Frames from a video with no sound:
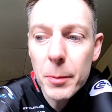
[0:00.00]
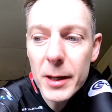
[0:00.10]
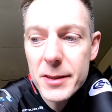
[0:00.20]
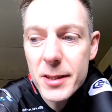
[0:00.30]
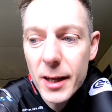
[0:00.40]

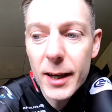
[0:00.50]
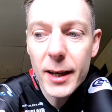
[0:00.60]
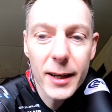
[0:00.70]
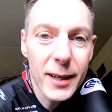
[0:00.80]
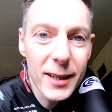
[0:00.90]
but
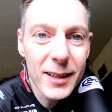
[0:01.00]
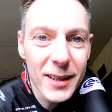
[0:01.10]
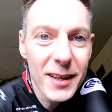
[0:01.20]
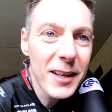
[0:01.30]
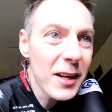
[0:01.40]

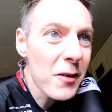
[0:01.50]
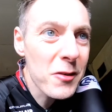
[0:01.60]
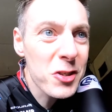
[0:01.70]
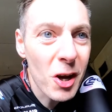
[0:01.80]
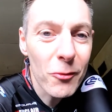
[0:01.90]

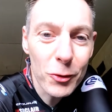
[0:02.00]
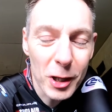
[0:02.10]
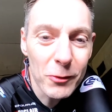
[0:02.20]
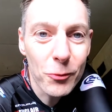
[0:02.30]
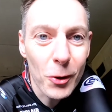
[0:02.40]

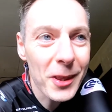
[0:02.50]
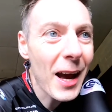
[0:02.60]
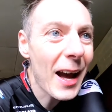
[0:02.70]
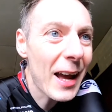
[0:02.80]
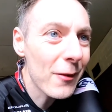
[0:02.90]
suffering for
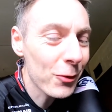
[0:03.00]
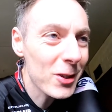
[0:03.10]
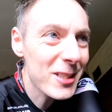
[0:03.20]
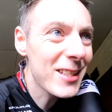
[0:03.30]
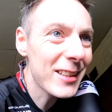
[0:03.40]
that
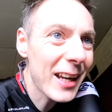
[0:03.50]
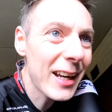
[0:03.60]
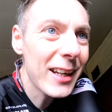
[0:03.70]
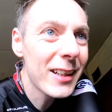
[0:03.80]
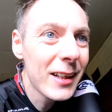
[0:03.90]
effort
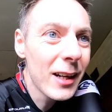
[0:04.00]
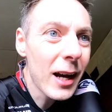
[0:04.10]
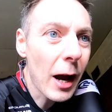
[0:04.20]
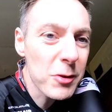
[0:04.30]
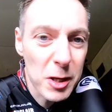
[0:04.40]
today.
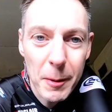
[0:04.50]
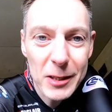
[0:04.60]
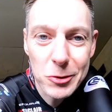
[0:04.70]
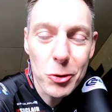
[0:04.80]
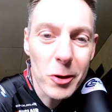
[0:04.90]
I was a
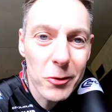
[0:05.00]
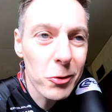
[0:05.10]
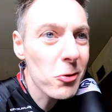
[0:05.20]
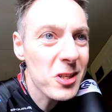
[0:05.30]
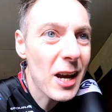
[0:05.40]
bit too
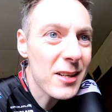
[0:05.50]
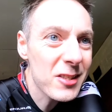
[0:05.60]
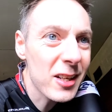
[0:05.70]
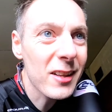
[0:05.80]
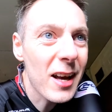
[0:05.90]

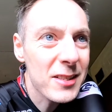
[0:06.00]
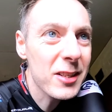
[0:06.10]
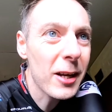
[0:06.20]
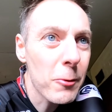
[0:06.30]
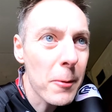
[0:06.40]
enthusiastic last
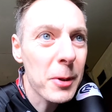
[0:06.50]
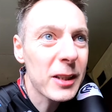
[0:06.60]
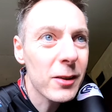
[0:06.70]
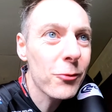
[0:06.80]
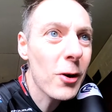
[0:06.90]
night with it
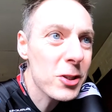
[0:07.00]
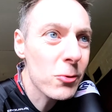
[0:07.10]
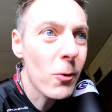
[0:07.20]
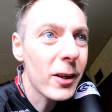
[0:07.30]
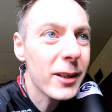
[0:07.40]
being the
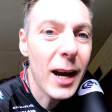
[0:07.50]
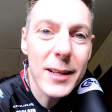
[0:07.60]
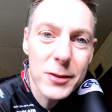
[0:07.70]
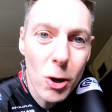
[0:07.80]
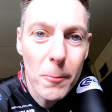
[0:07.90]
first one,
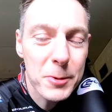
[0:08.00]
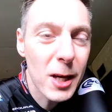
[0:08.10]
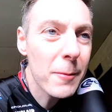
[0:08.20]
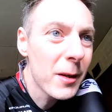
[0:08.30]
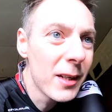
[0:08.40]
and top
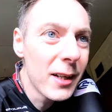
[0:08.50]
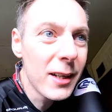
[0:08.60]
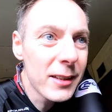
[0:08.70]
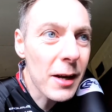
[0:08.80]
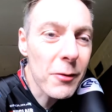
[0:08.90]
tip,
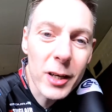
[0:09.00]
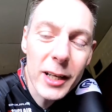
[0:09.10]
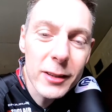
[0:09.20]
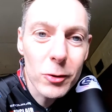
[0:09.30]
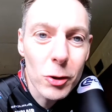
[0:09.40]
never
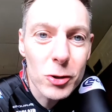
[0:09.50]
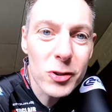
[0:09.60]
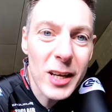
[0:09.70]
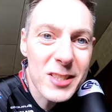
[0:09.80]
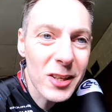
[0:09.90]
ride a road
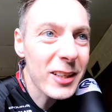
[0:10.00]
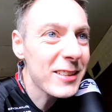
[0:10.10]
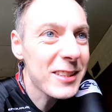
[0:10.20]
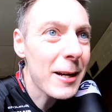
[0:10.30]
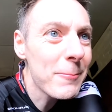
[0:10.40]
race like
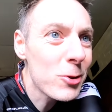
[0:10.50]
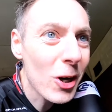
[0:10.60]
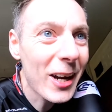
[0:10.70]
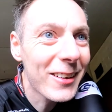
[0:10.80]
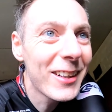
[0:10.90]
a time
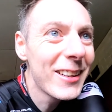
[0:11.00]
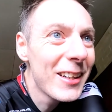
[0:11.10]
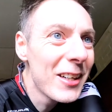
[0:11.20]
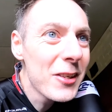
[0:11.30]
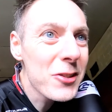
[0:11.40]
trial.
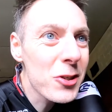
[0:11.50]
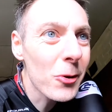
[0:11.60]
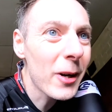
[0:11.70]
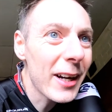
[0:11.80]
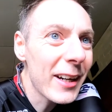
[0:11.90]

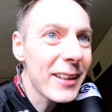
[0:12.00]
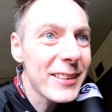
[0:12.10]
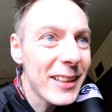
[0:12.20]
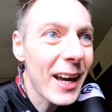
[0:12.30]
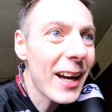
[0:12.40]
So
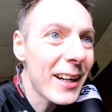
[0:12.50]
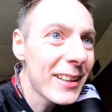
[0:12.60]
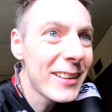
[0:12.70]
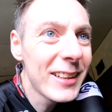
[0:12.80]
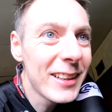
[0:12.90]
yeah,